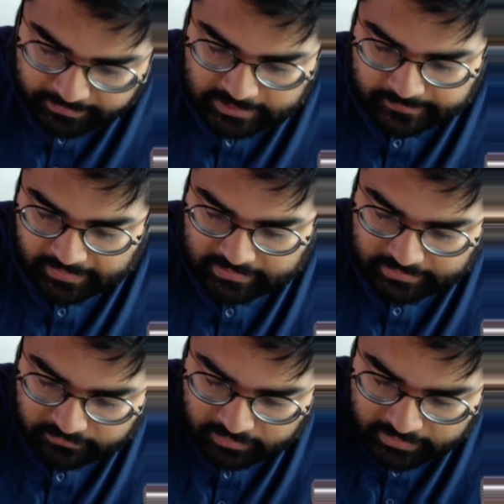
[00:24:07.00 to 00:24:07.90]

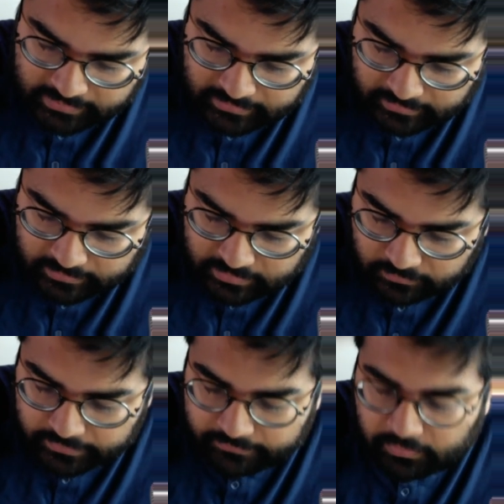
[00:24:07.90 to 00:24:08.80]
perspective, right? So
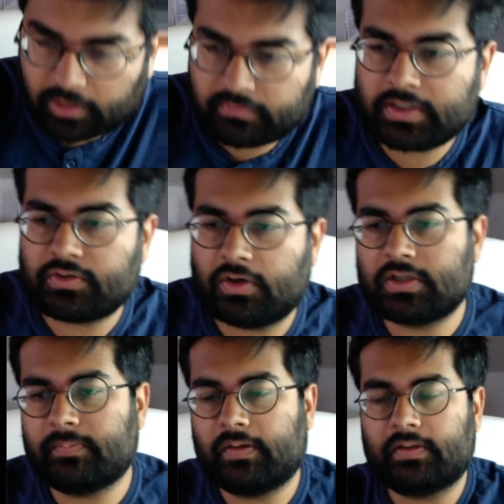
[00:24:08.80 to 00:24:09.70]
we have already talked
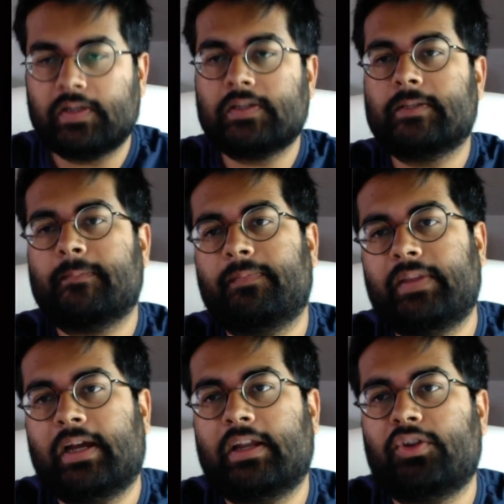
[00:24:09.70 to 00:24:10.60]
about this,
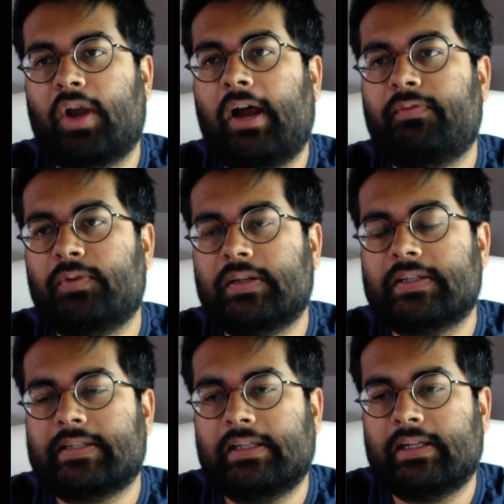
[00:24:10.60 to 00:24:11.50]
that you have to
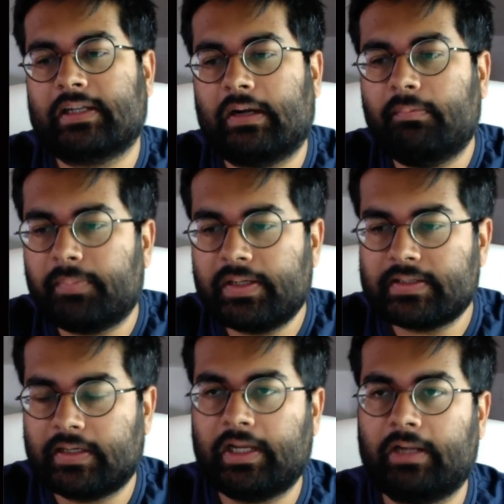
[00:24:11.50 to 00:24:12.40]
understand that companies
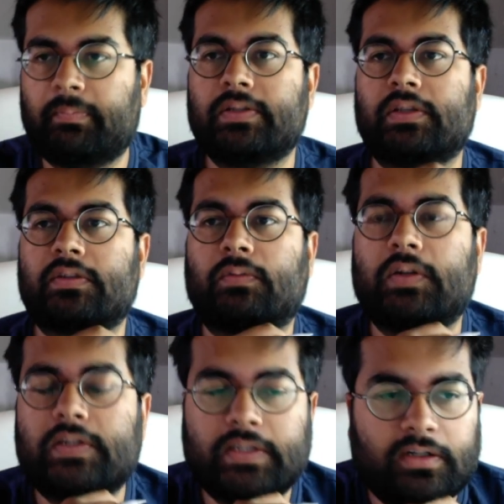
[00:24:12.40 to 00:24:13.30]
and like business
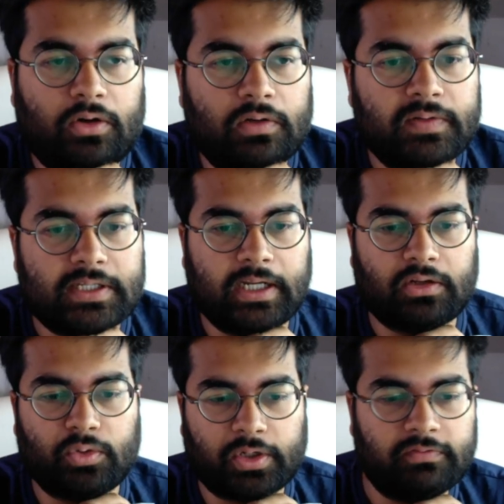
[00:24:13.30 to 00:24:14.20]
owners, they're always
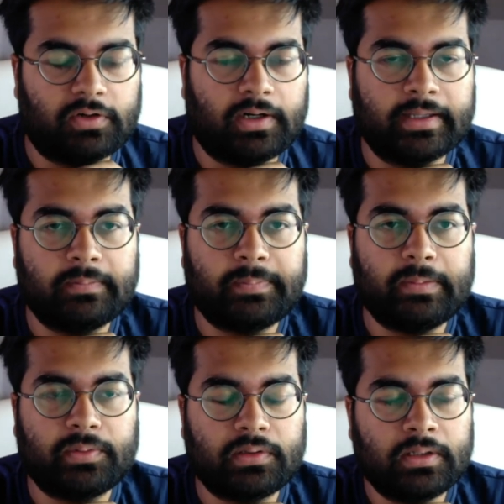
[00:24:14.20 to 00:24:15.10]
like looking for other
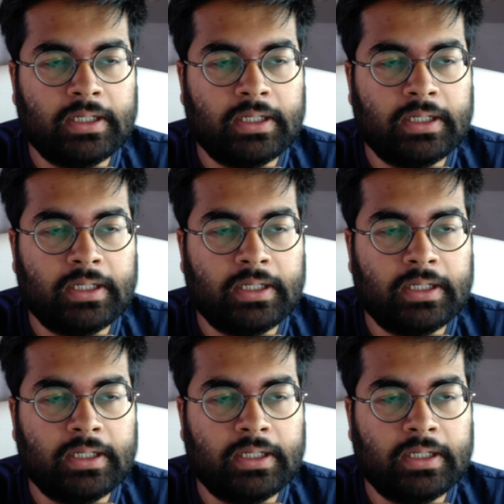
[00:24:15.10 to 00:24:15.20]
people